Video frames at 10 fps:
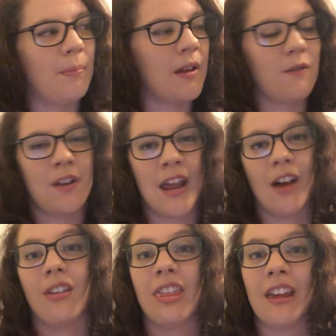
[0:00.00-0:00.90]
But for
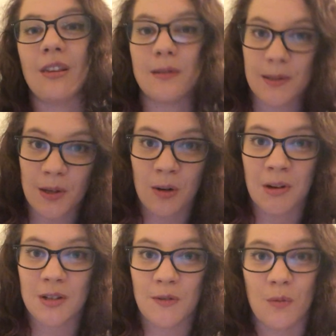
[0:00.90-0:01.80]
now, thank you so
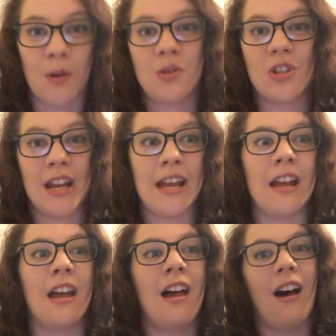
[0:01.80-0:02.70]
much for
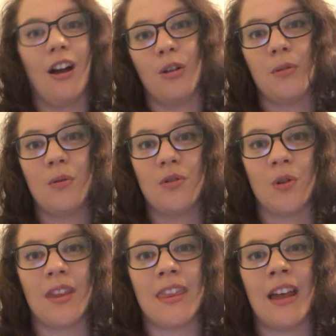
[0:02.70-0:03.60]
watching. I hope you
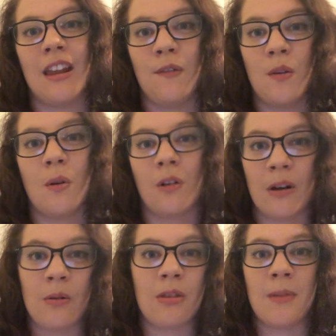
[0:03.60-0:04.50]
enjoyed that. If you agree
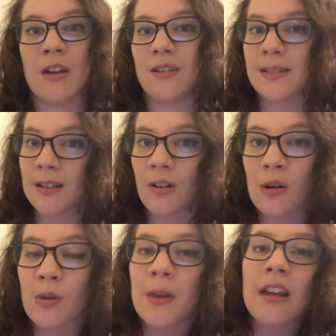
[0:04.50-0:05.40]
with me or disagree
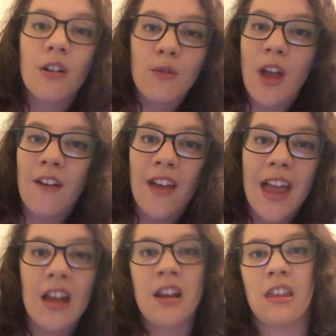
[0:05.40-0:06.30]
with me, or if you have
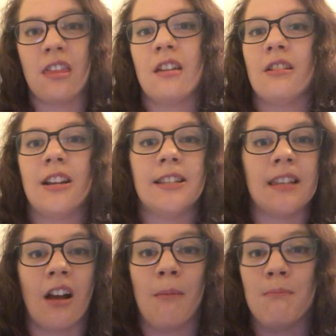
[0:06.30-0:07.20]
any theories
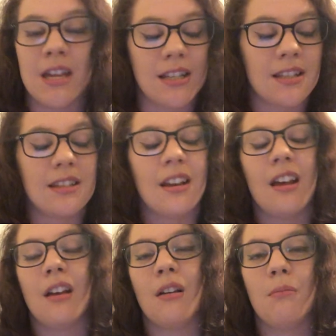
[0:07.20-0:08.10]
that I missed,
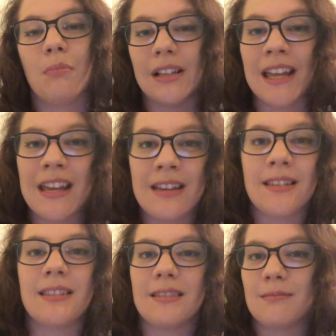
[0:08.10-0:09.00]

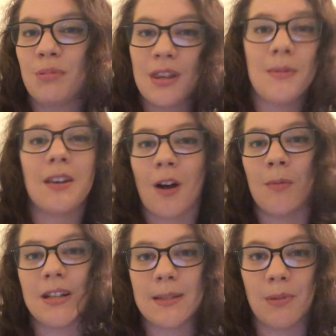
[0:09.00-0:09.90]
please put them in the
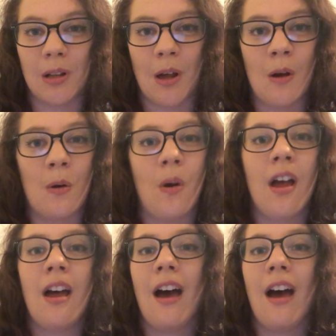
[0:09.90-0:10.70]
comments below.